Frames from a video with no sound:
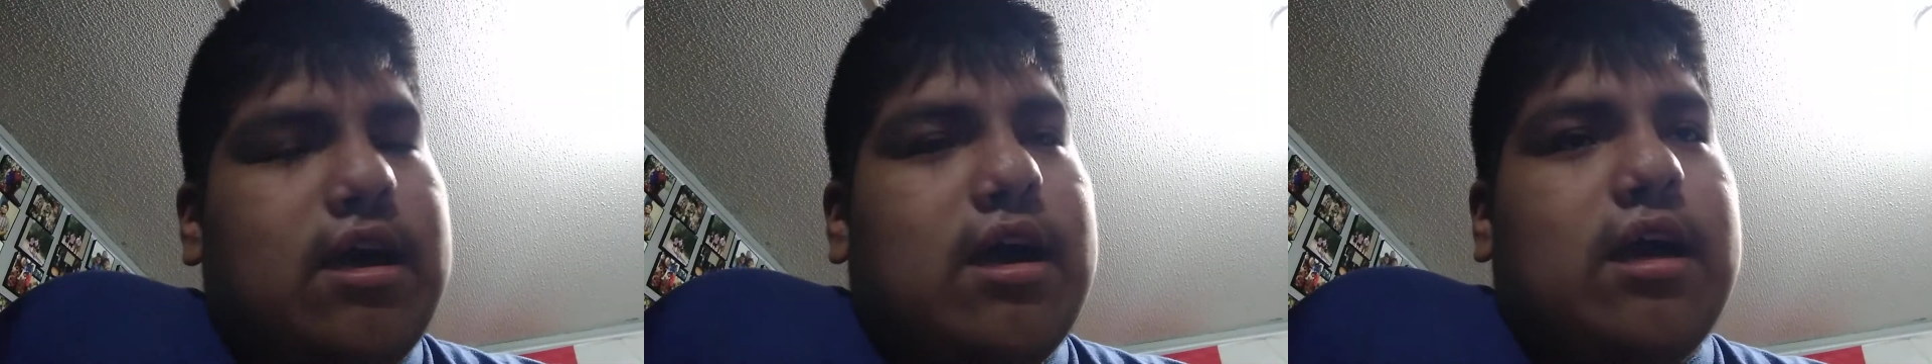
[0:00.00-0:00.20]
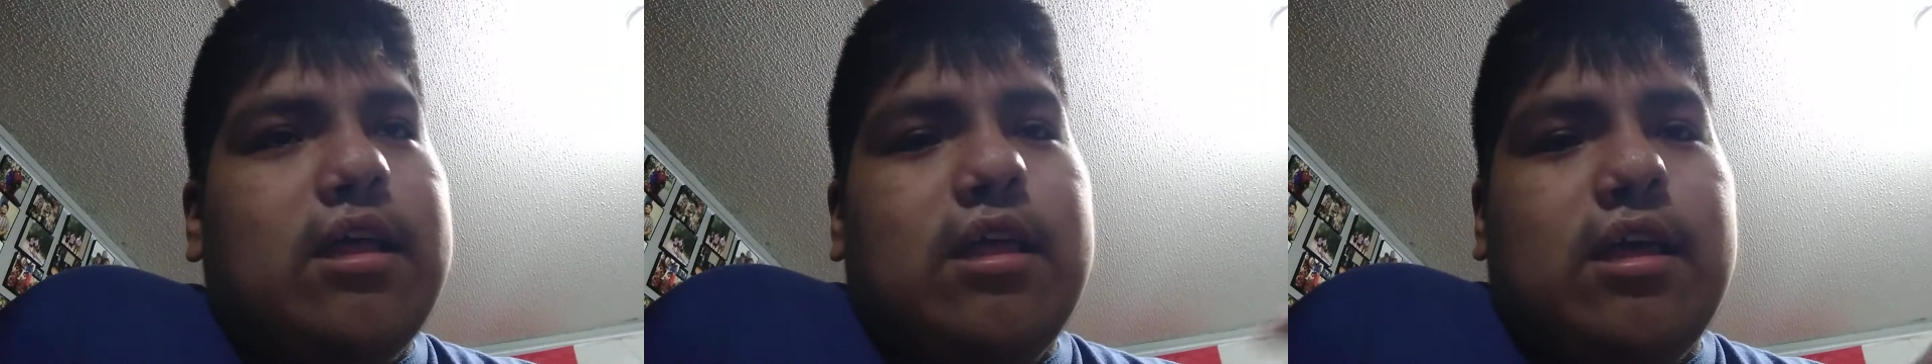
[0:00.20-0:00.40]

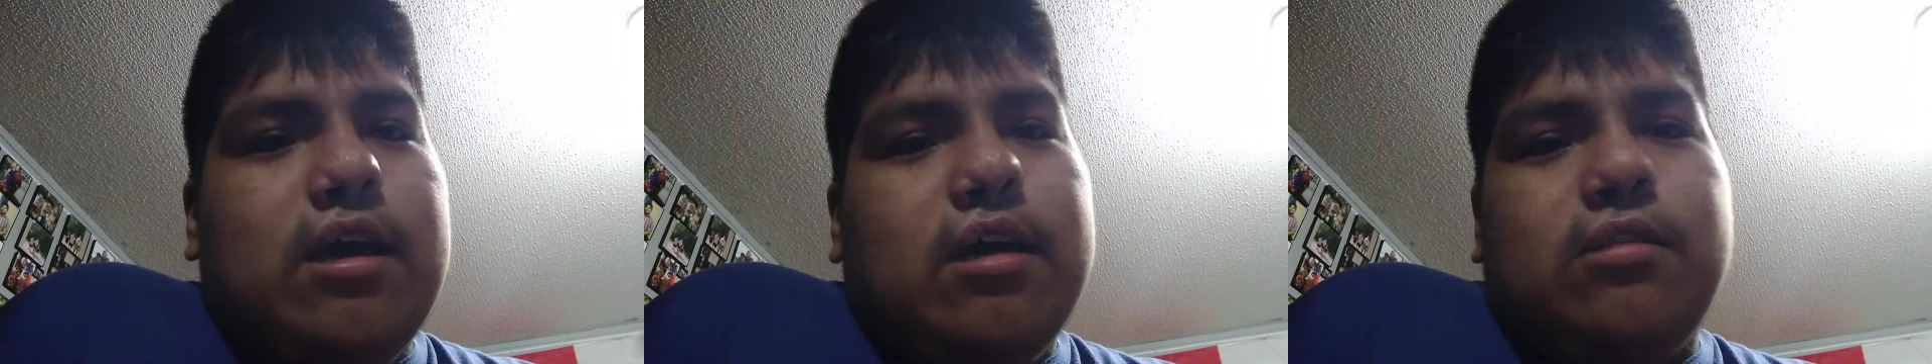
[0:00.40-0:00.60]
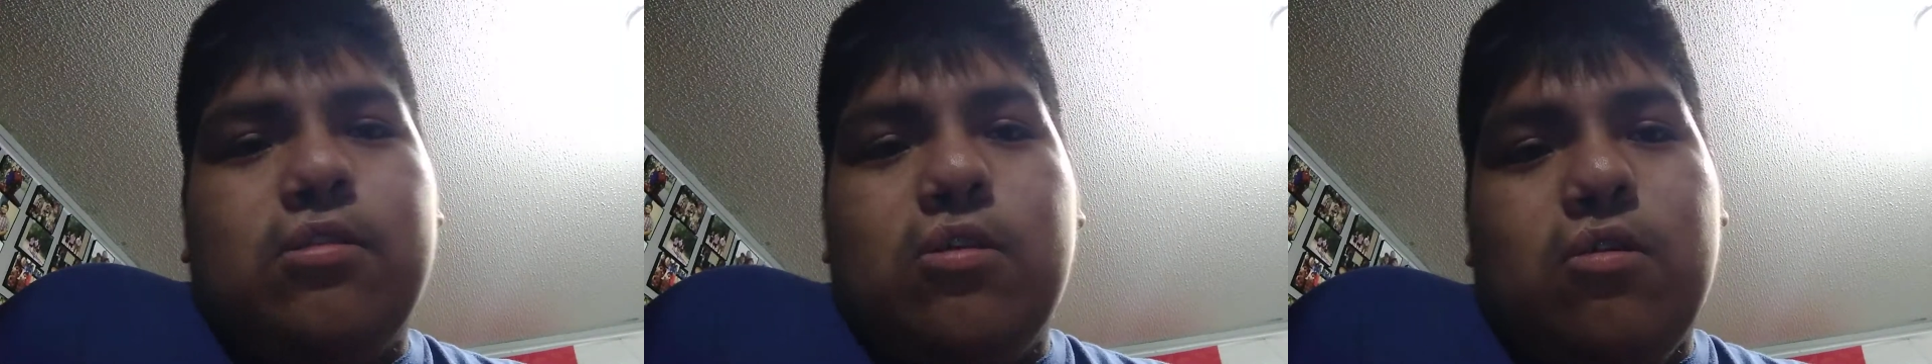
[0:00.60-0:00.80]
I
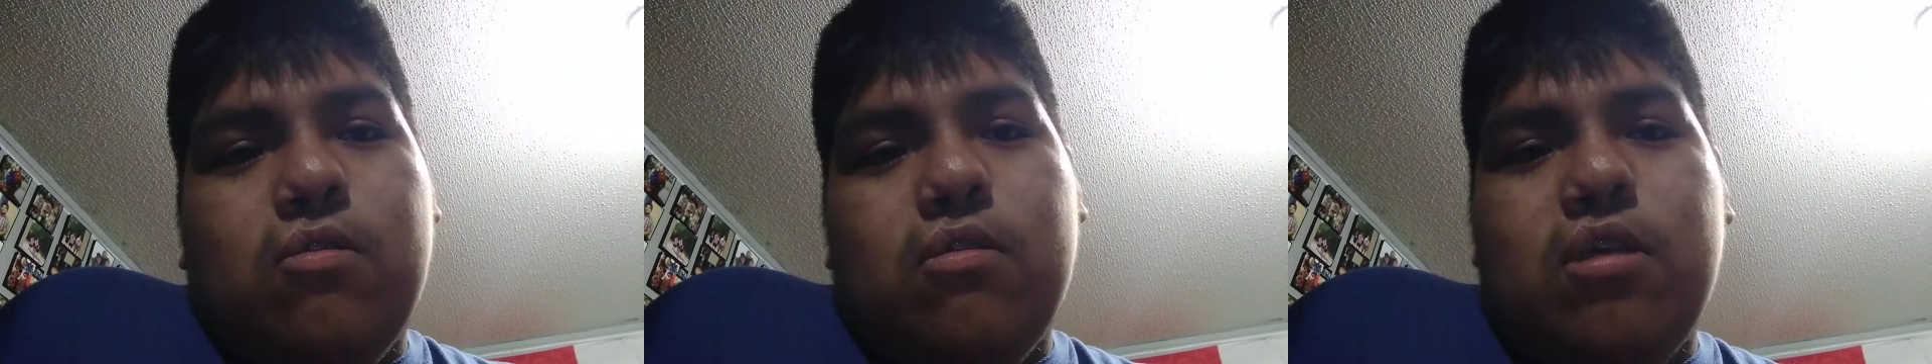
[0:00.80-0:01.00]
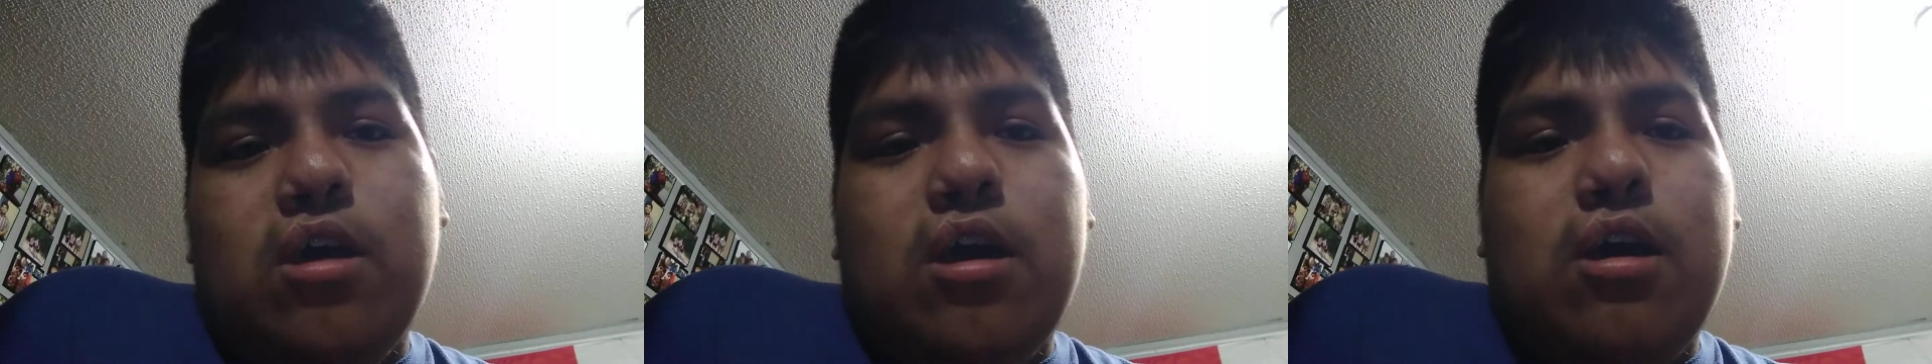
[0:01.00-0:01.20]

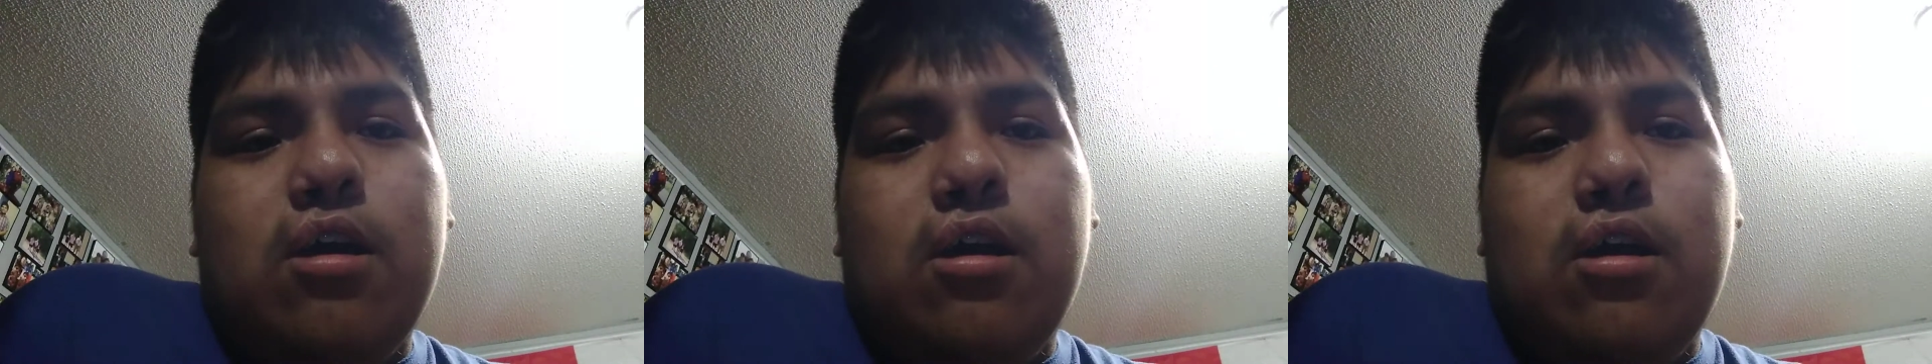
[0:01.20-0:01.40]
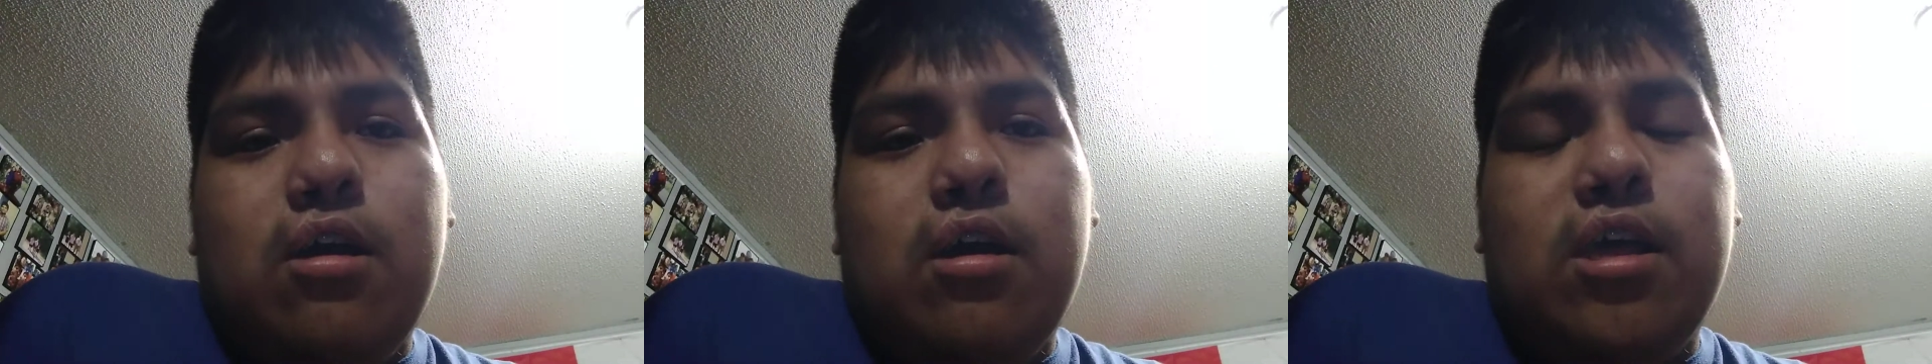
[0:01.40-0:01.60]
know
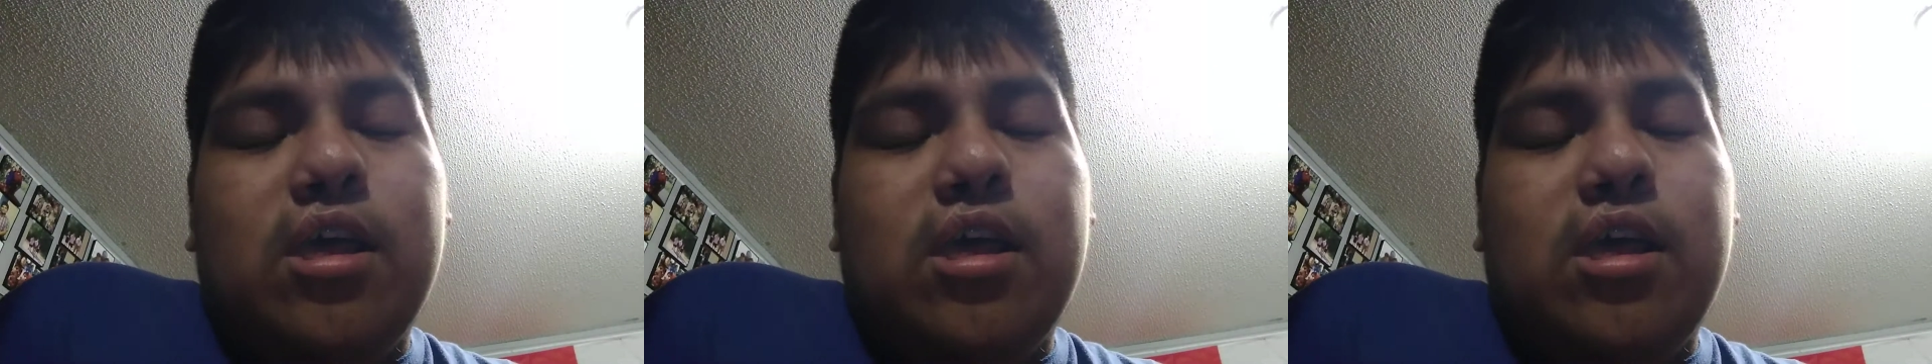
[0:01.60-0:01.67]
y'all